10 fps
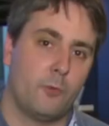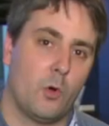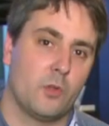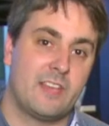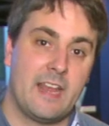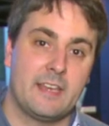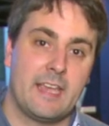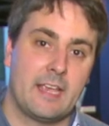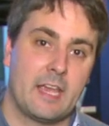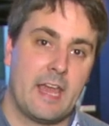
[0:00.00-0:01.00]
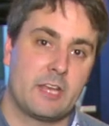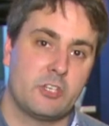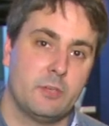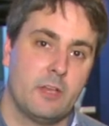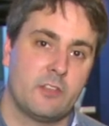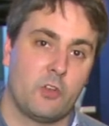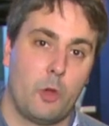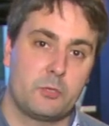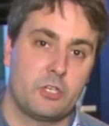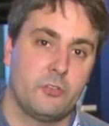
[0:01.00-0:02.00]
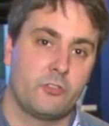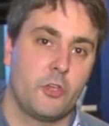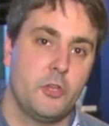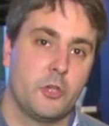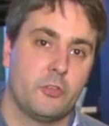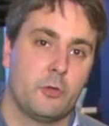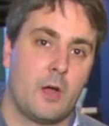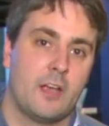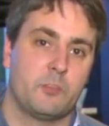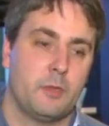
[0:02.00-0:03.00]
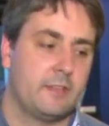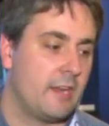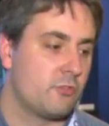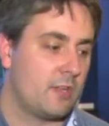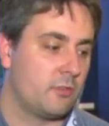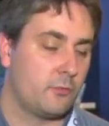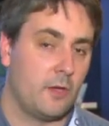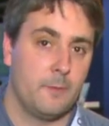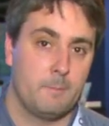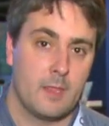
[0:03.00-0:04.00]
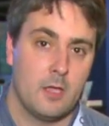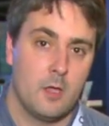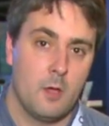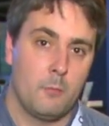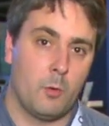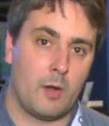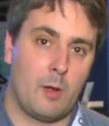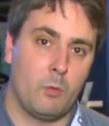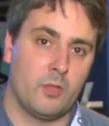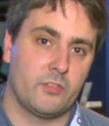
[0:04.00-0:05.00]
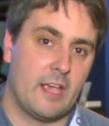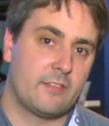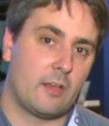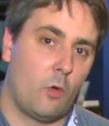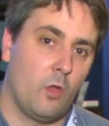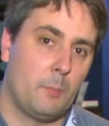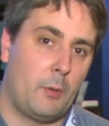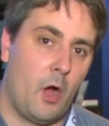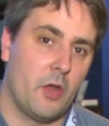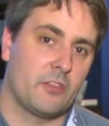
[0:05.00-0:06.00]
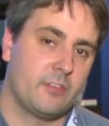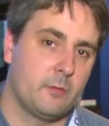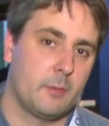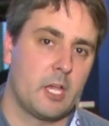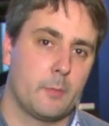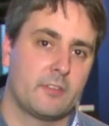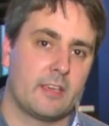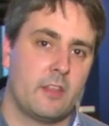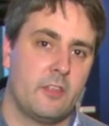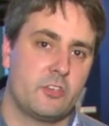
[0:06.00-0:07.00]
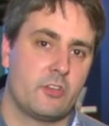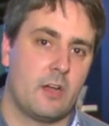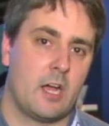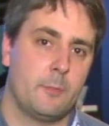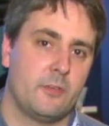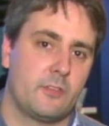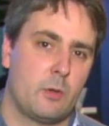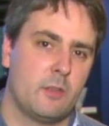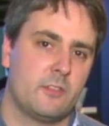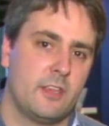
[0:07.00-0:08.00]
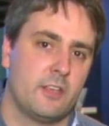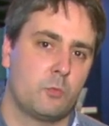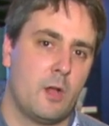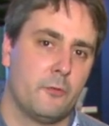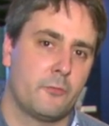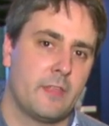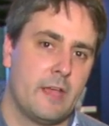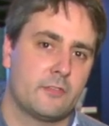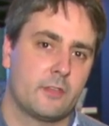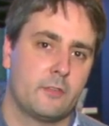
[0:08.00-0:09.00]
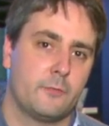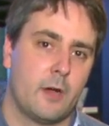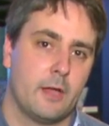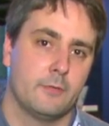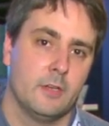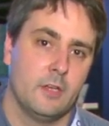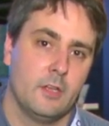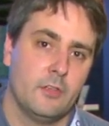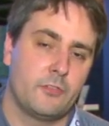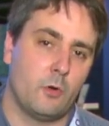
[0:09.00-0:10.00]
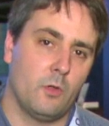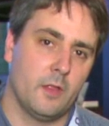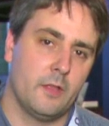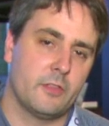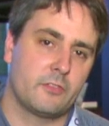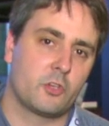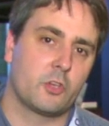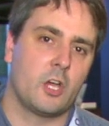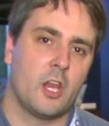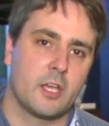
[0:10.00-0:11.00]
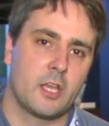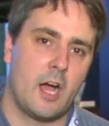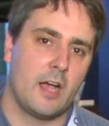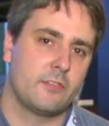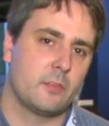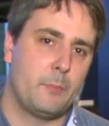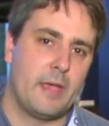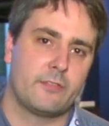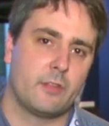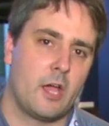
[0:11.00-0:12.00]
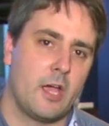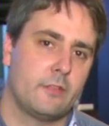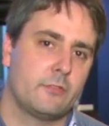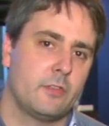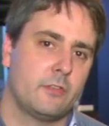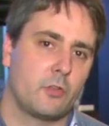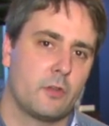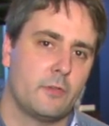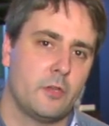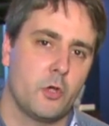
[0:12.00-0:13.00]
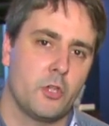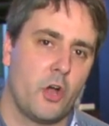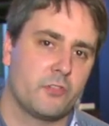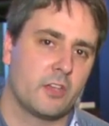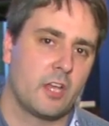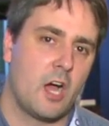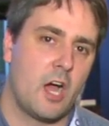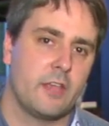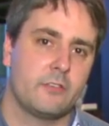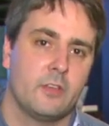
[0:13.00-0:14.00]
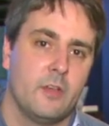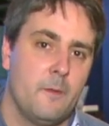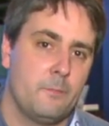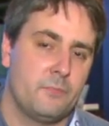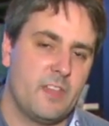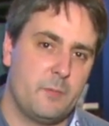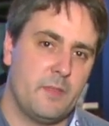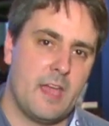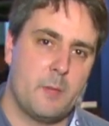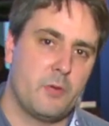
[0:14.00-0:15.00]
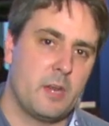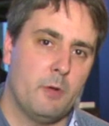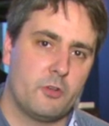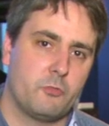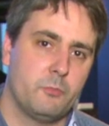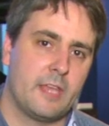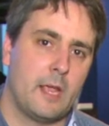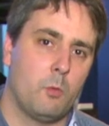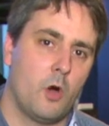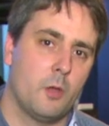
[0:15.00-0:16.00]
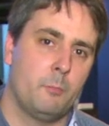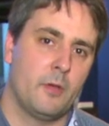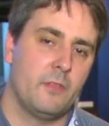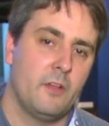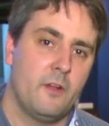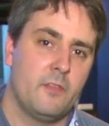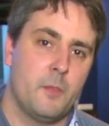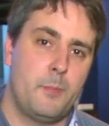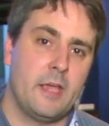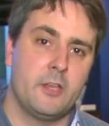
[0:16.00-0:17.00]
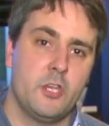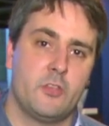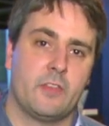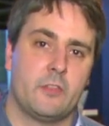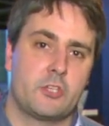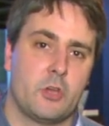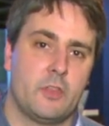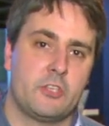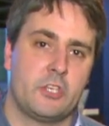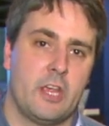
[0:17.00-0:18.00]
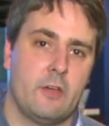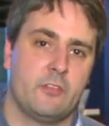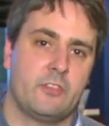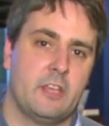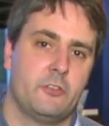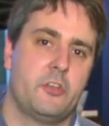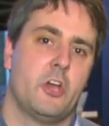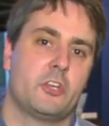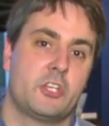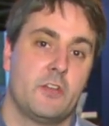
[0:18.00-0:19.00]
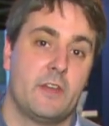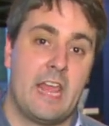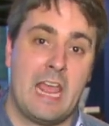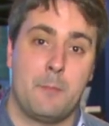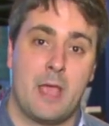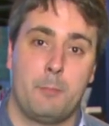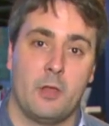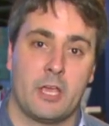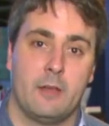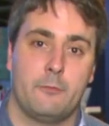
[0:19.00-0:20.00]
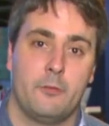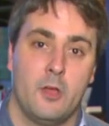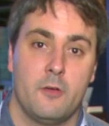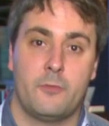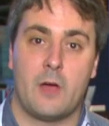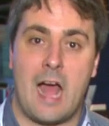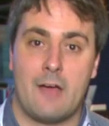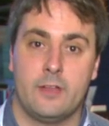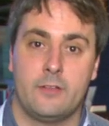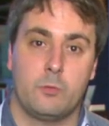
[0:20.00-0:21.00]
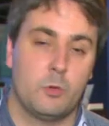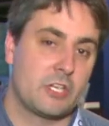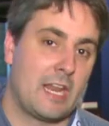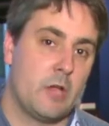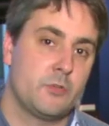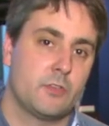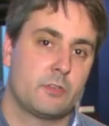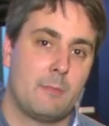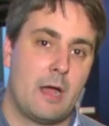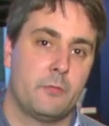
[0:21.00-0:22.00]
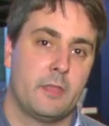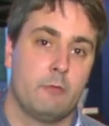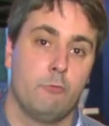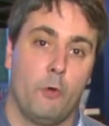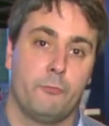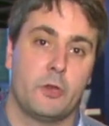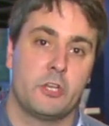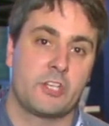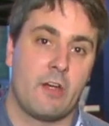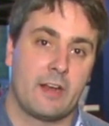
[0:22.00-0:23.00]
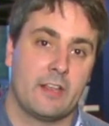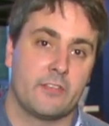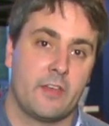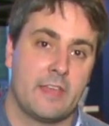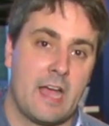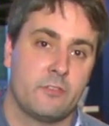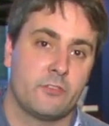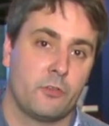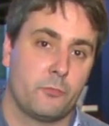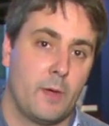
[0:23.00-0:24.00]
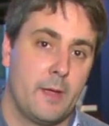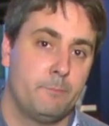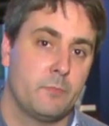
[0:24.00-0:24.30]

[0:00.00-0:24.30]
for 10 gig connection as an option, so you could do high-speed data transfer. But what I will say is that all the partners seem to be coming together this year at IBC as well for the F65. So all the sort of color guys, the bass lights, the sort of Yoyota guys, they've been there pretty much from day one. But the big news at the show this year is the introduction of an AMA plugin for Avid, which allows you to mount the raw footage directly inside the Avid software.